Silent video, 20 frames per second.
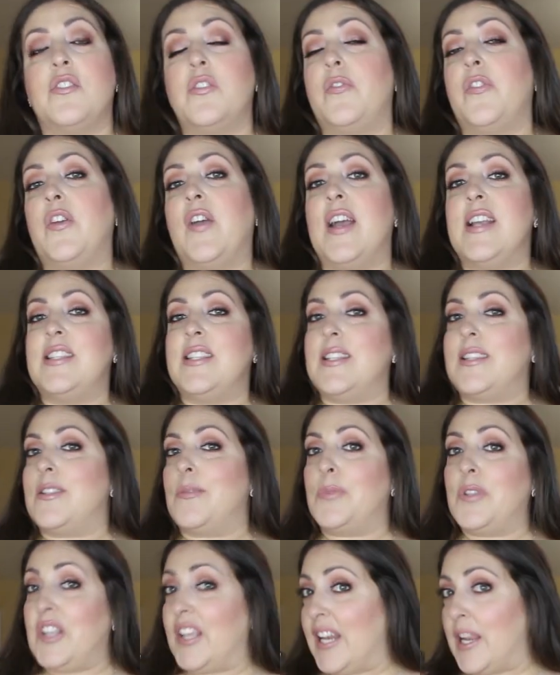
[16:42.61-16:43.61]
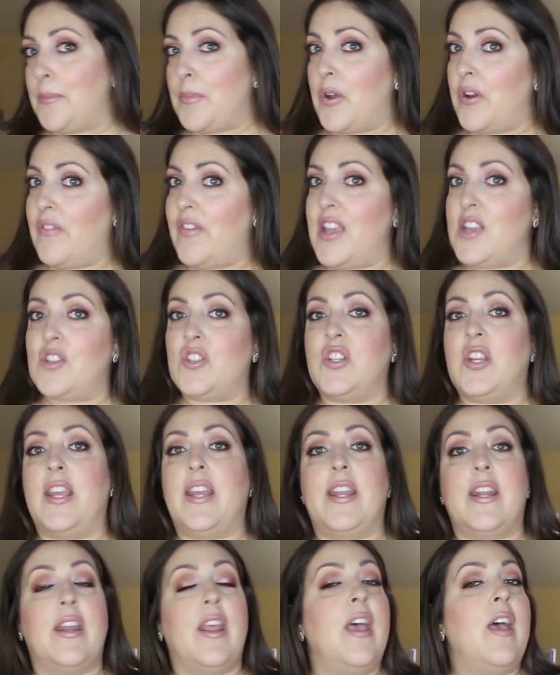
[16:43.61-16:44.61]
so if you guys need some cleaning
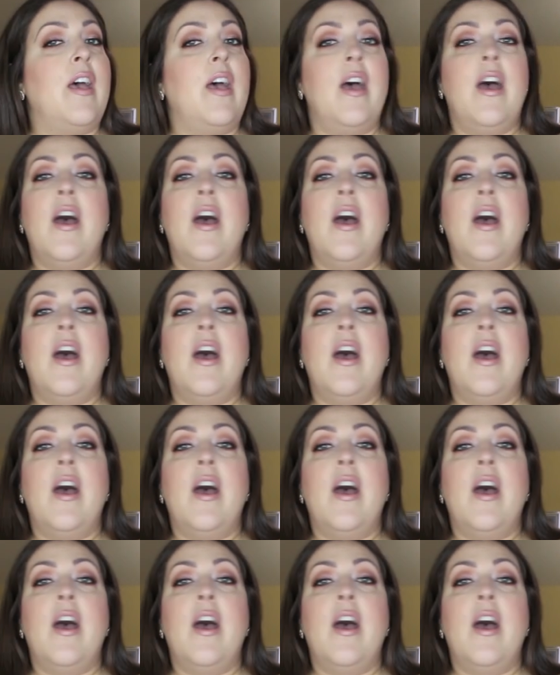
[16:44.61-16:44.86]
motivation,